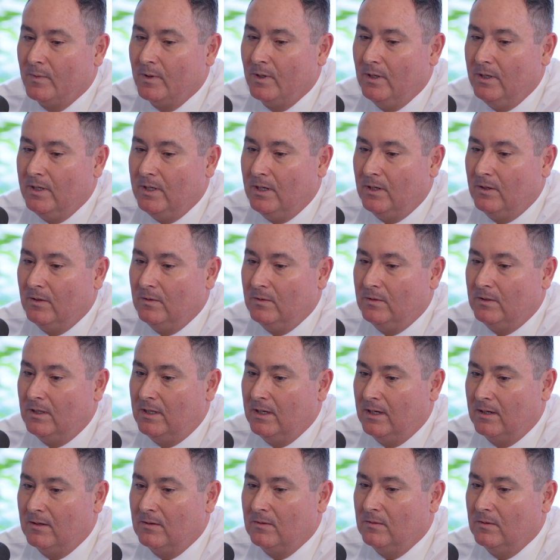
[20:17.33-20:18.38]

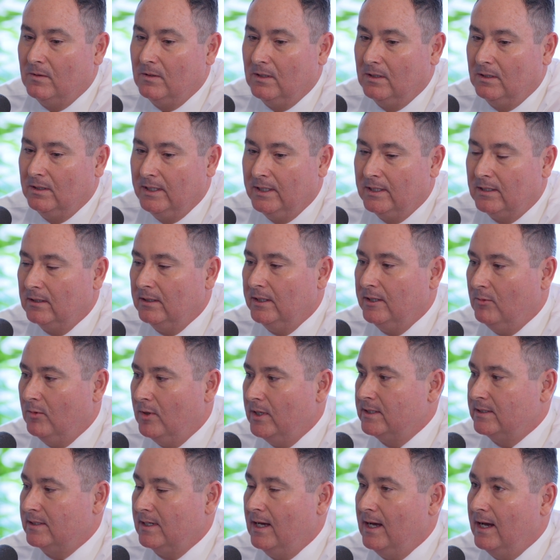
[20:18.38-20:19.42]
There literally
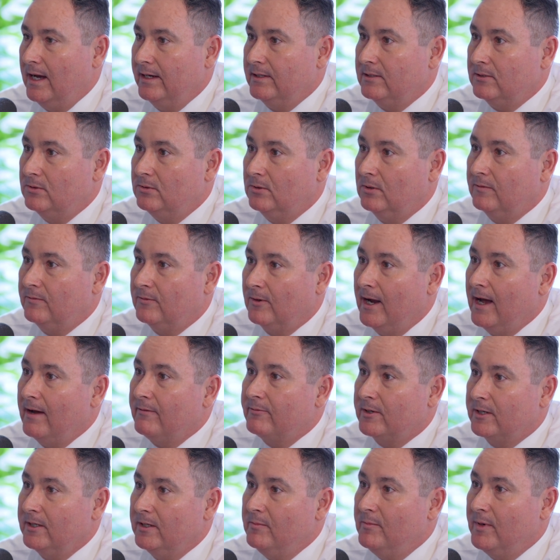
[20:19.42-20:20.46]
was a high school for
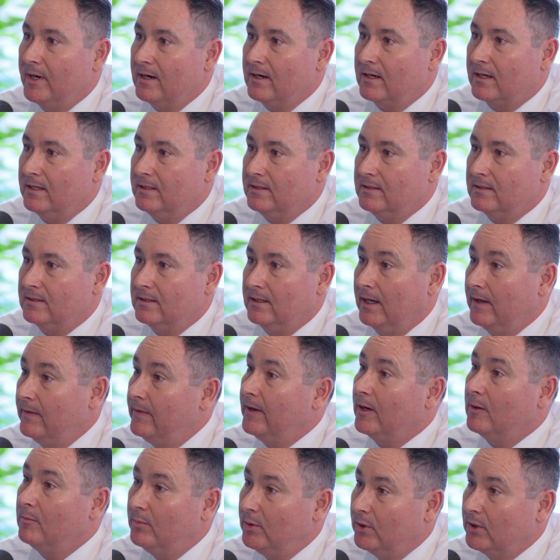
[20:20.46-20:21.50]
African Americans, and
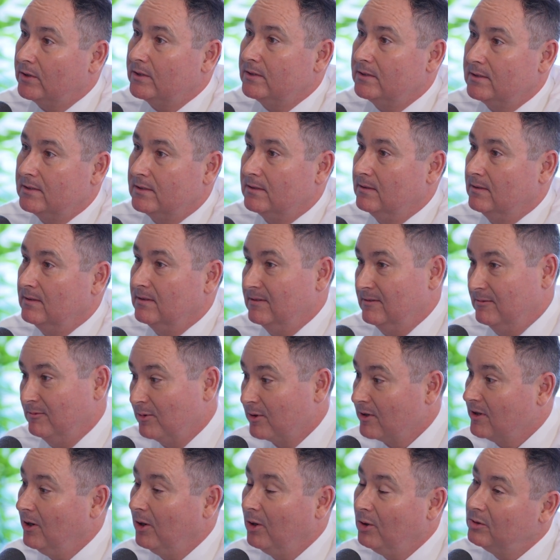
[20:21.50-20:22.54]
their books
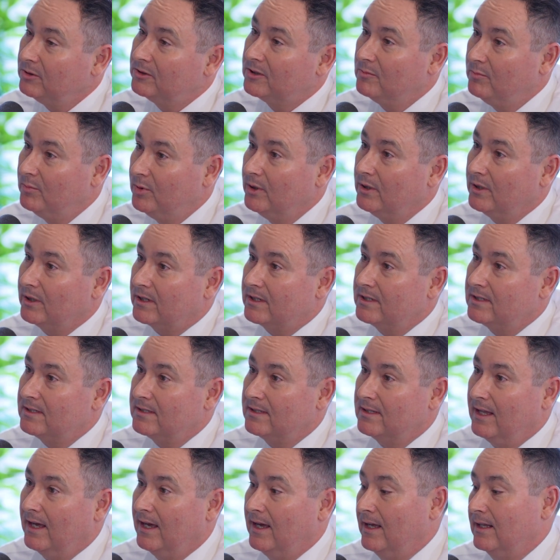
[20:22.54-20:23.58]
were the older books
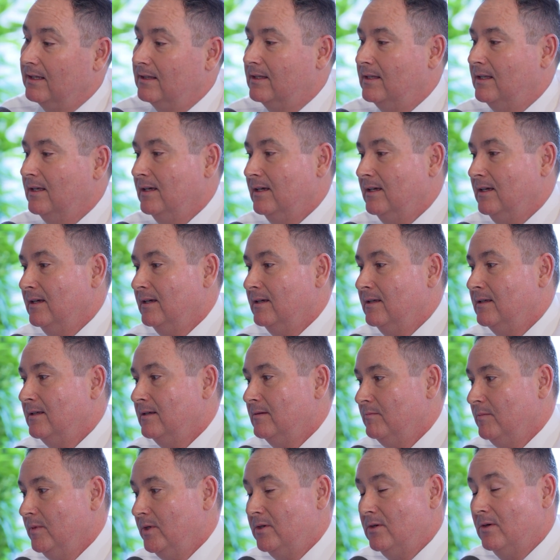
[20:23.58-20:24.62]
that the
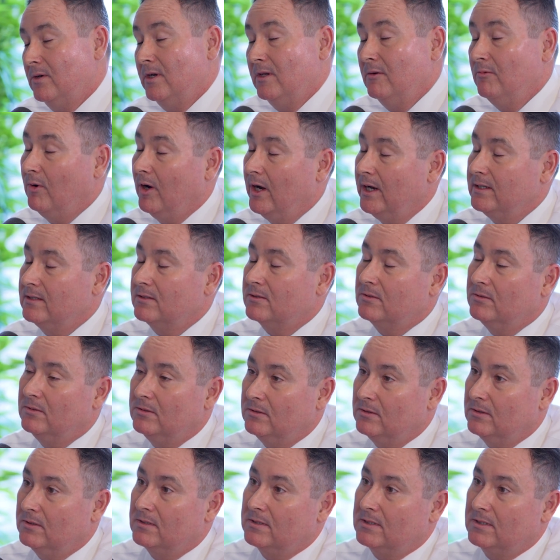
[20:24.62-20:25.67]
majority white
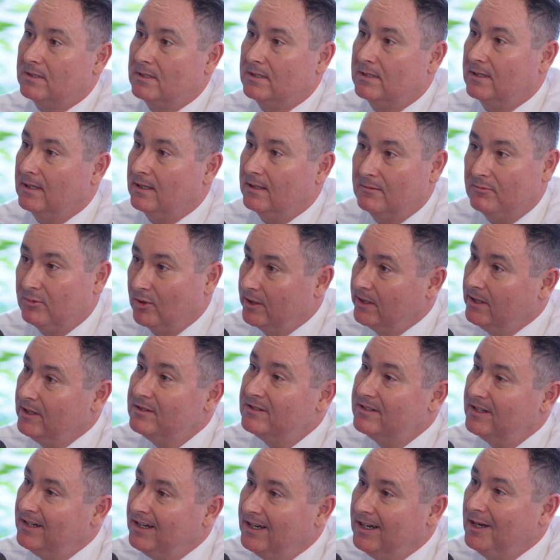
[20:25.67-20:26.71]
schools weren't
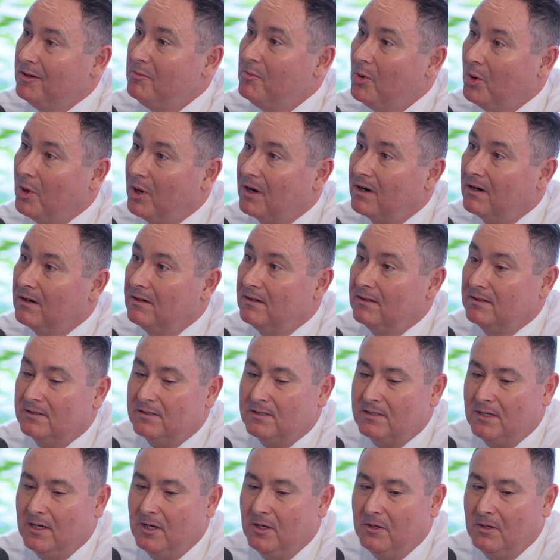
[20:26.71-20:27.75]
using anymore.
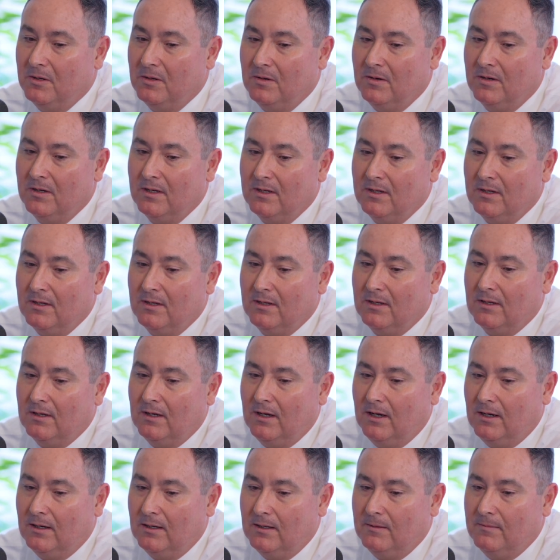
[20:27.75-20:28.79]
So,
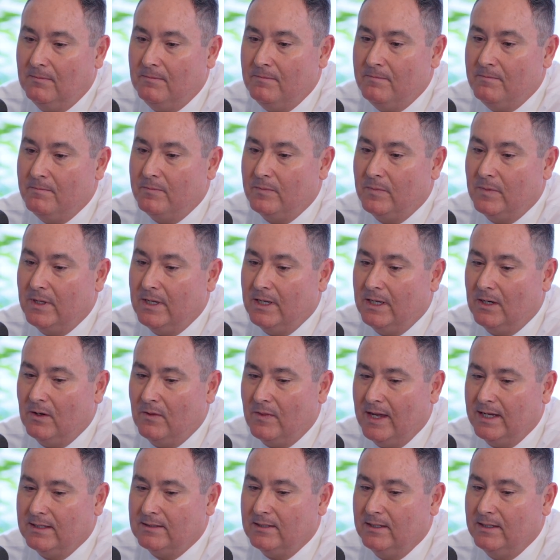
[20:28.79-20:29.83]

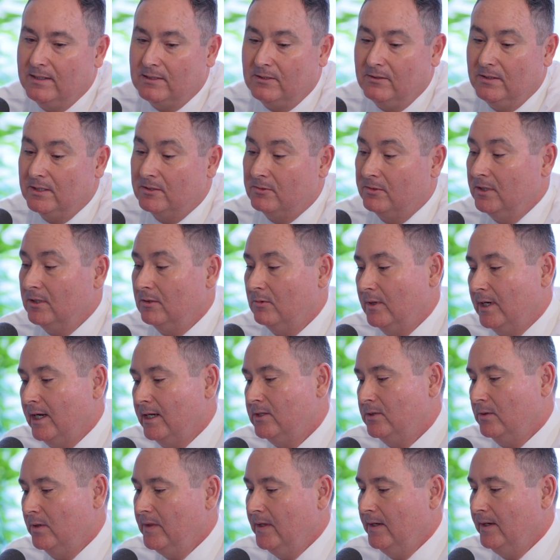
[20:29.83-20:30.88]
that's a history that's real. When I
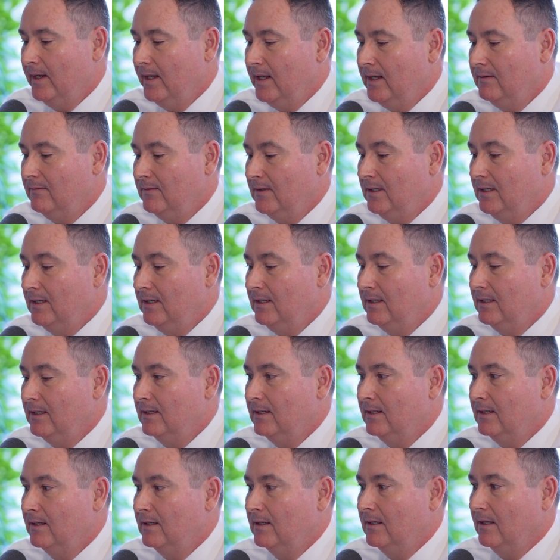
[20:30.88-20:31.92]
joined the Navy,
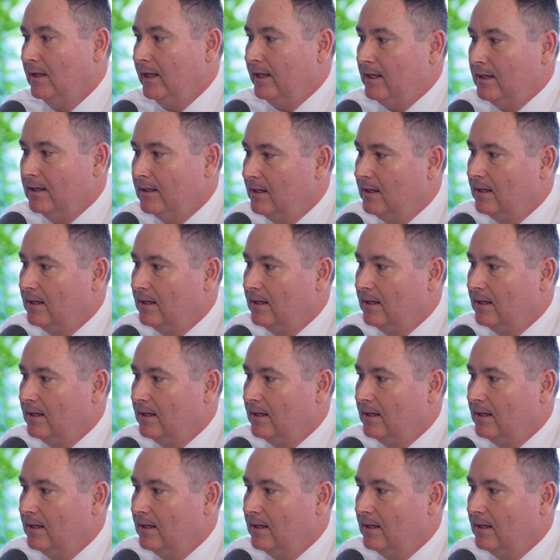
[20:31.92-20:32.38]
like